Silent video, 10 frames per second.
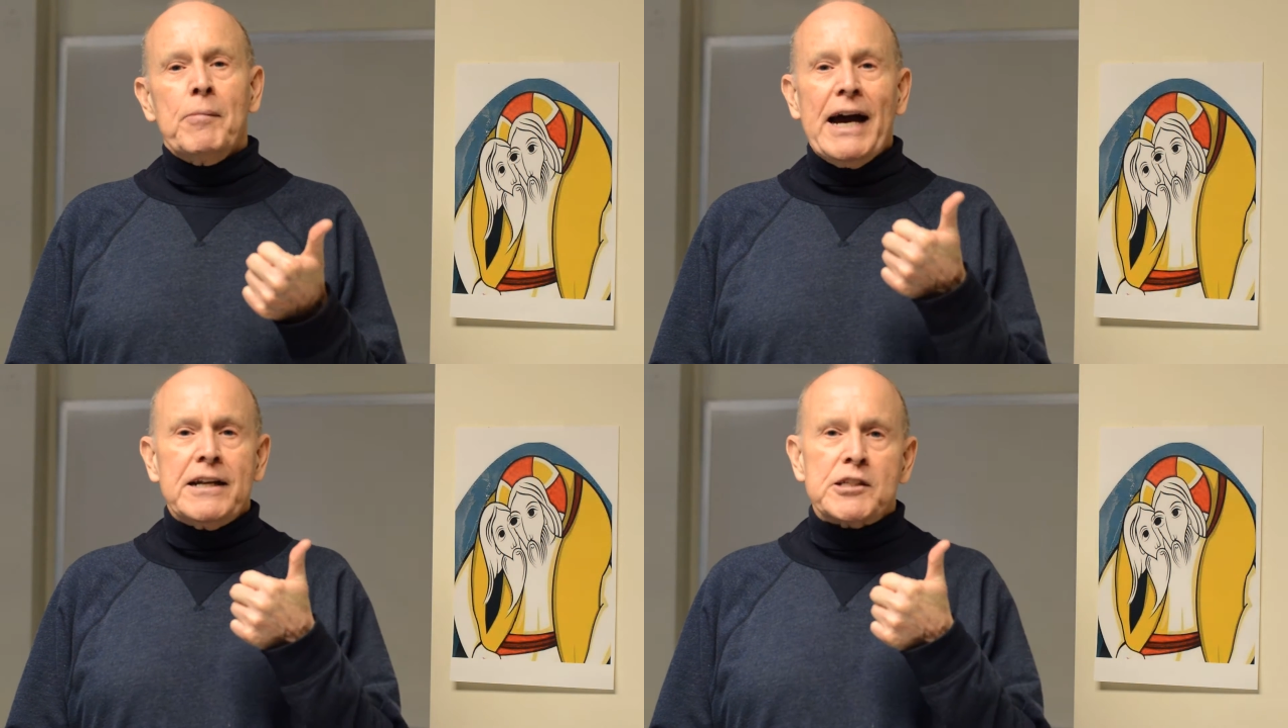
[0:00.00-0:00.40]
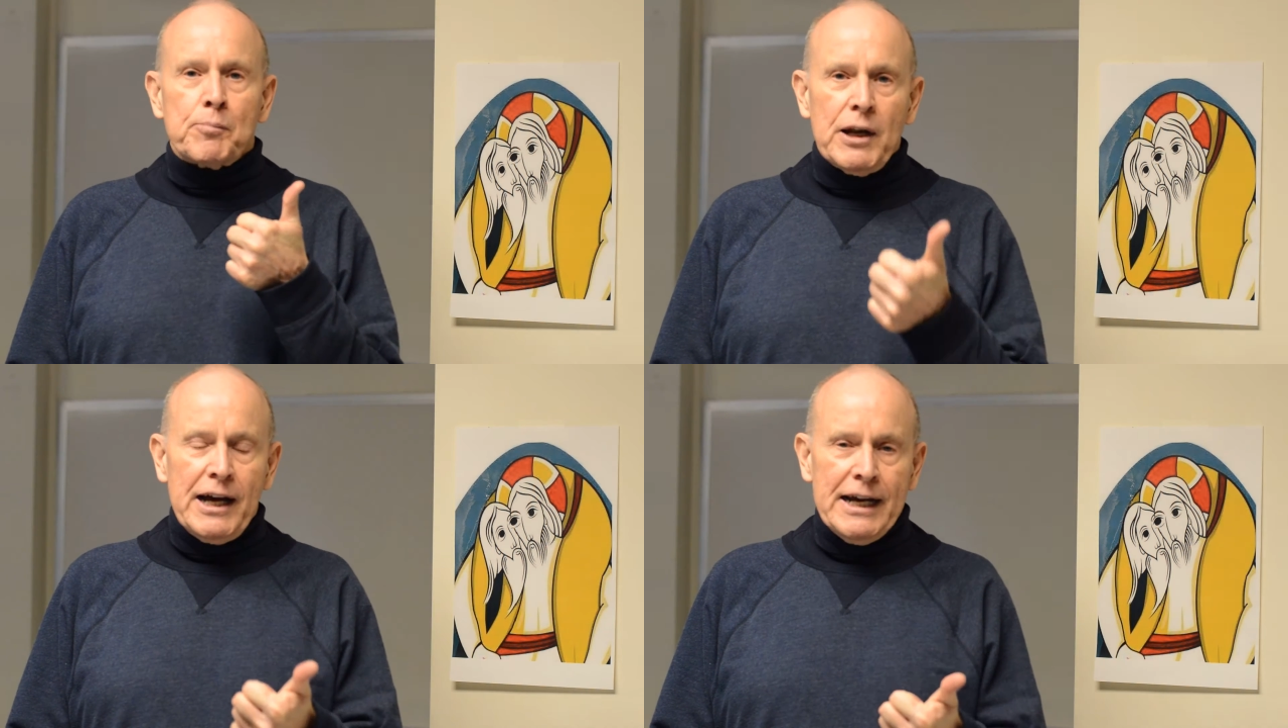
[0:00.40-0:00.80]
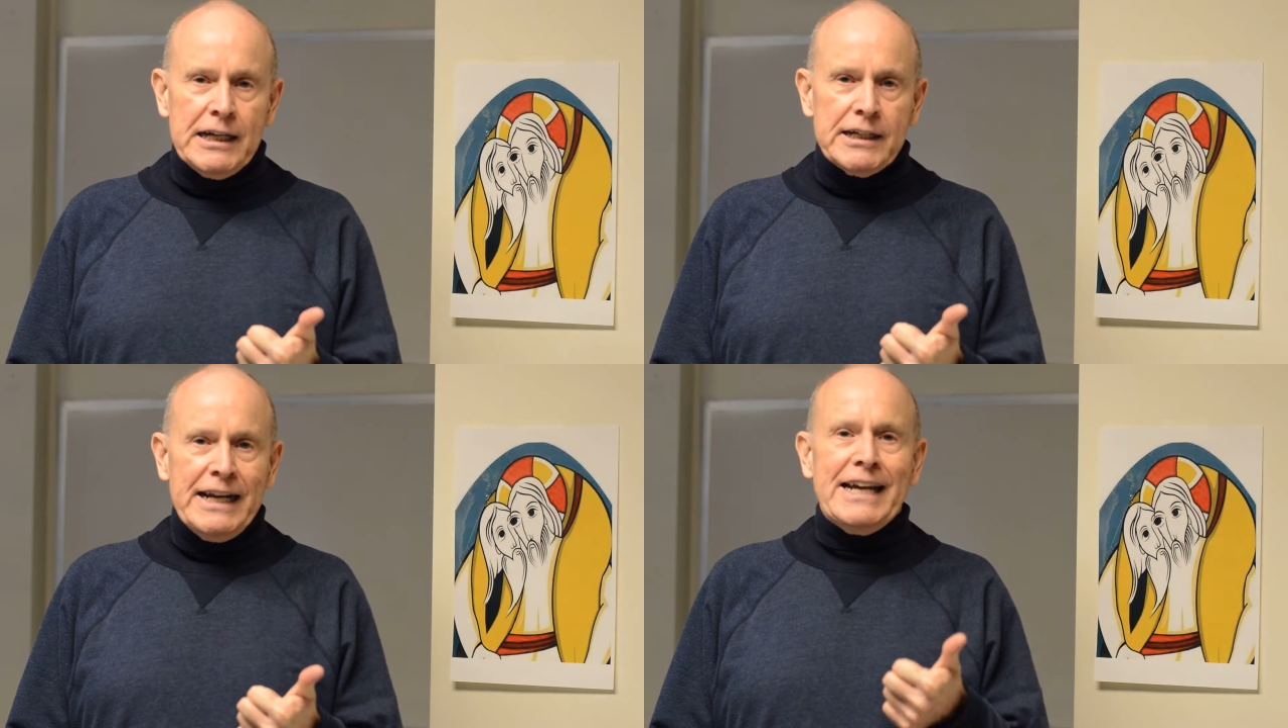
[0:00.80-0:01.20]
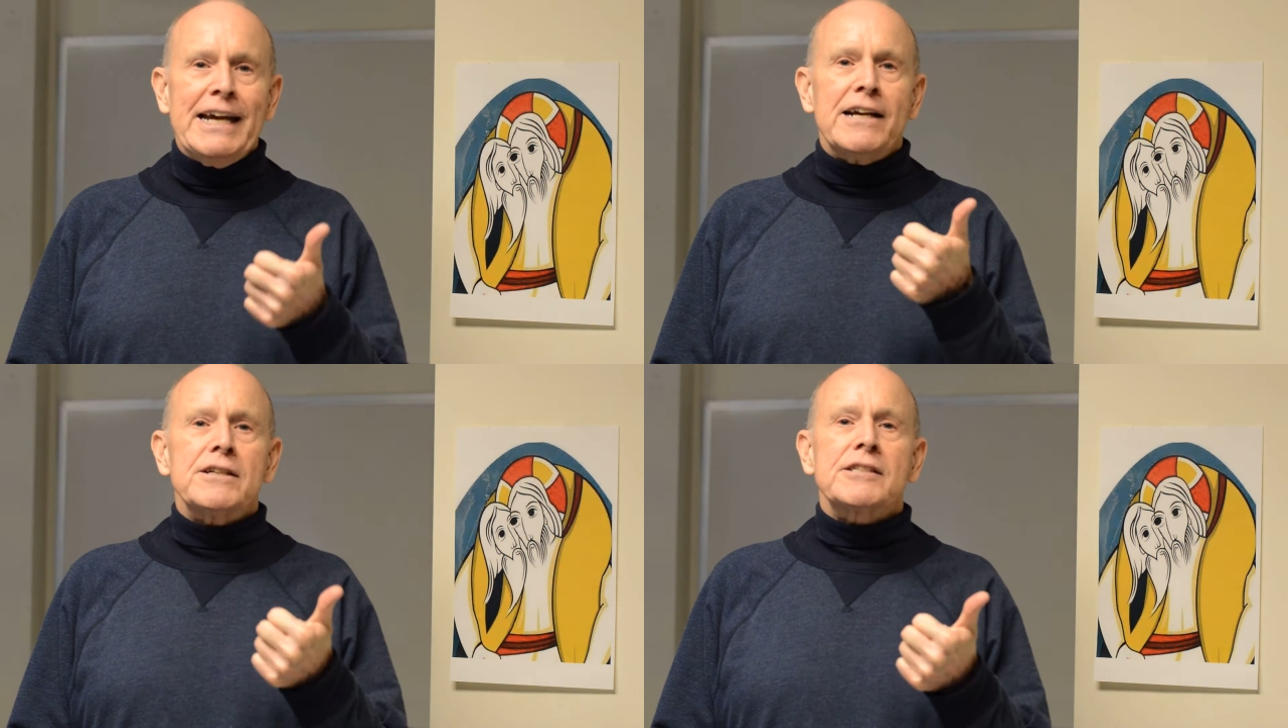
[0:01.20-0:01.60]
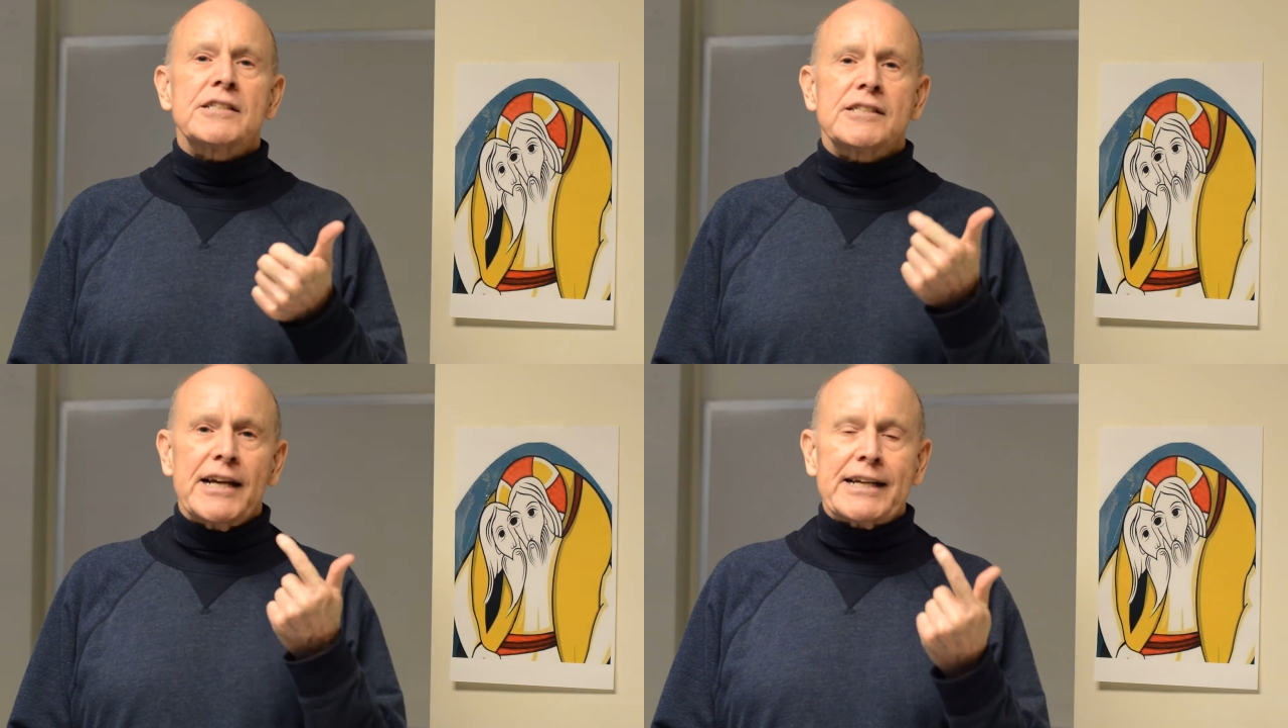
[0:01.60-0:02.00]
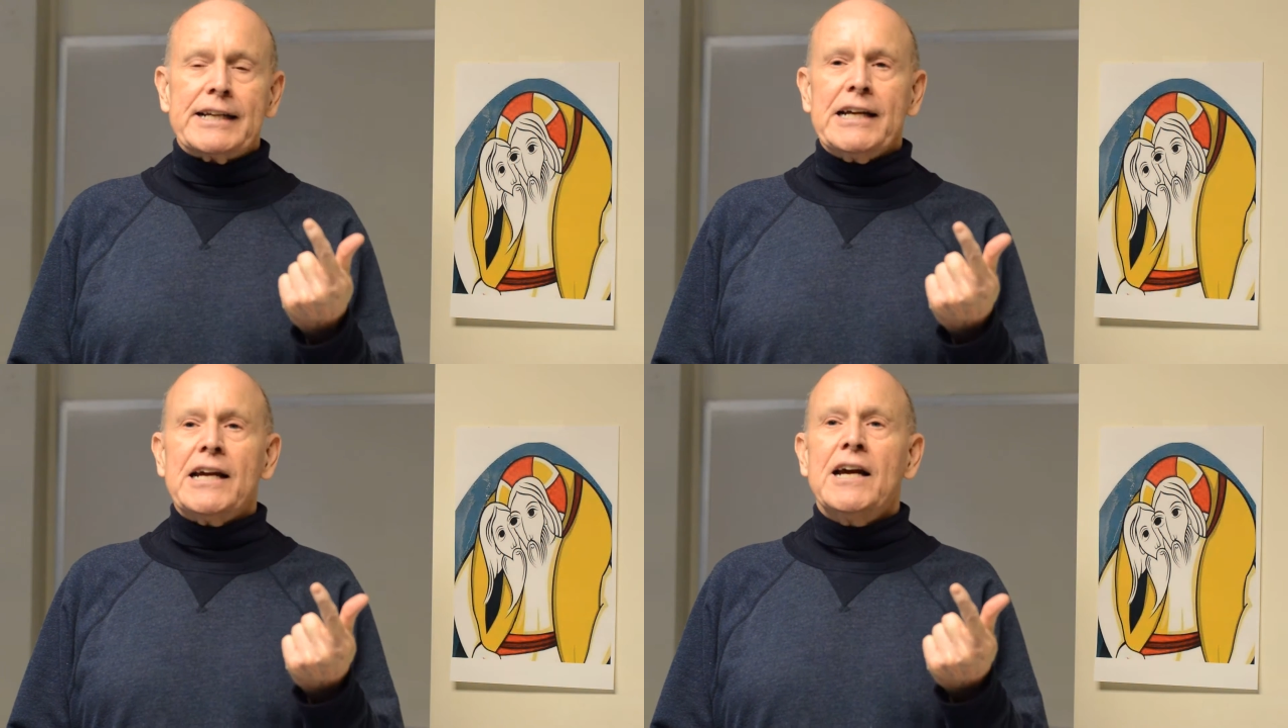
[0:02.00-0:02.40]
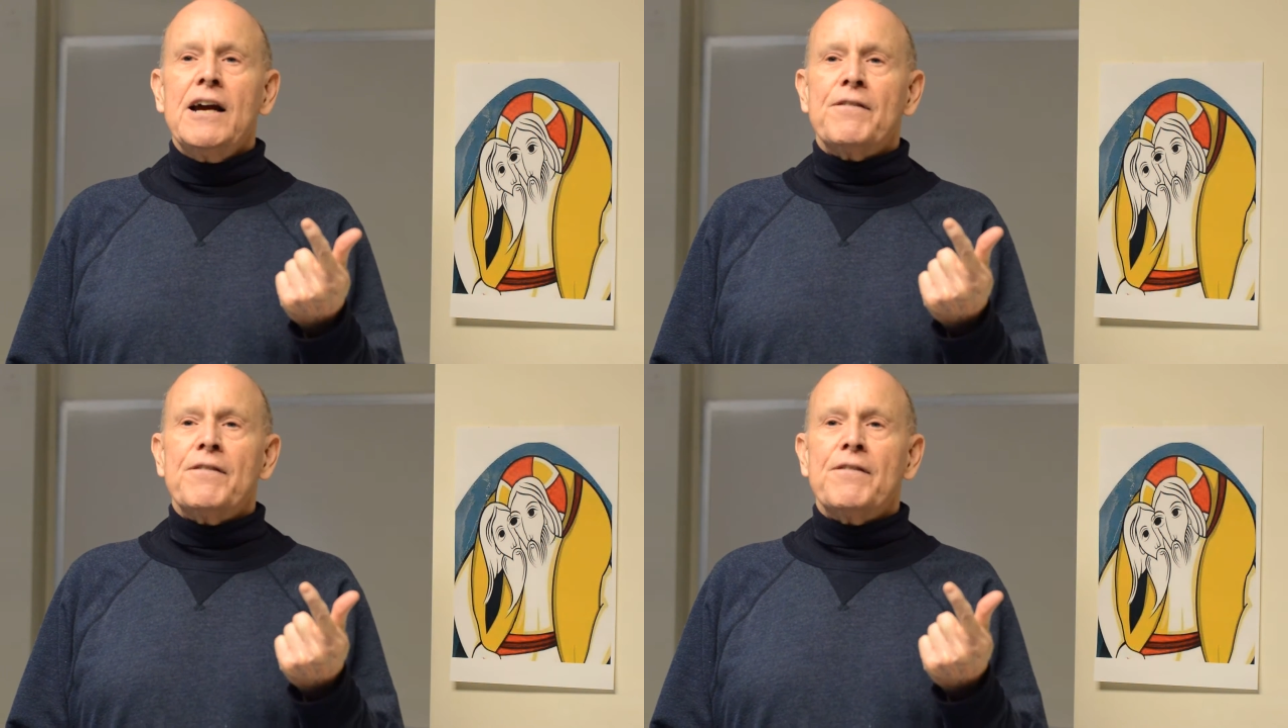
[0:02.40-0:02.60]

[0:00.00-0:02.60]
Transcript: man is blind and he hears, secondly,